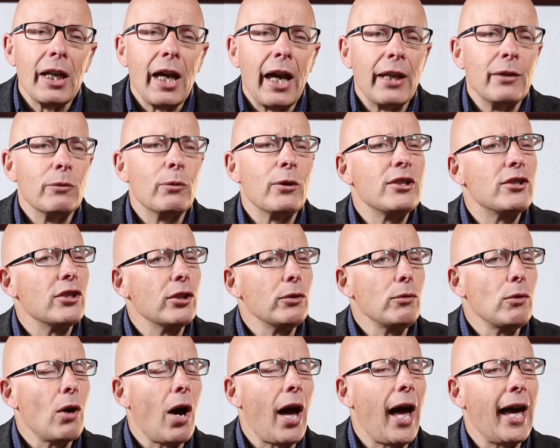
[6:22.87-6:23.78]
And we
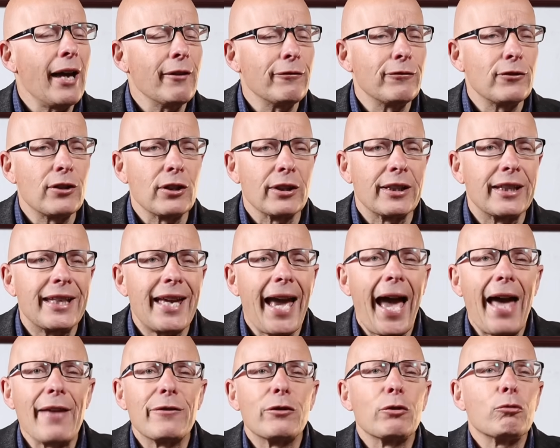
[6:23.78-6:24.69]
do not have to
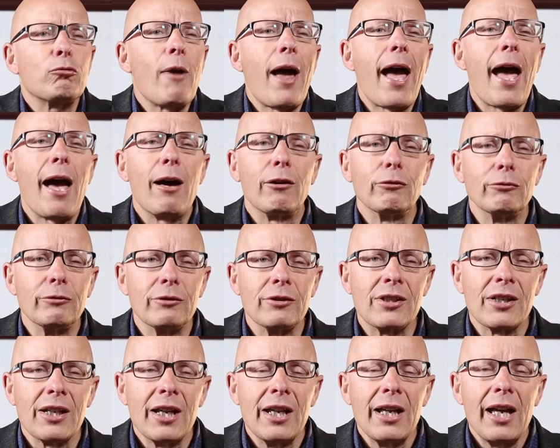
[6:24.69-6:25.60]
gather
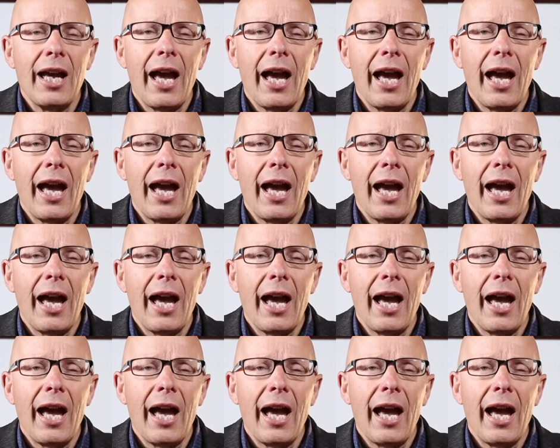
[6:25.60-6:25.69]
round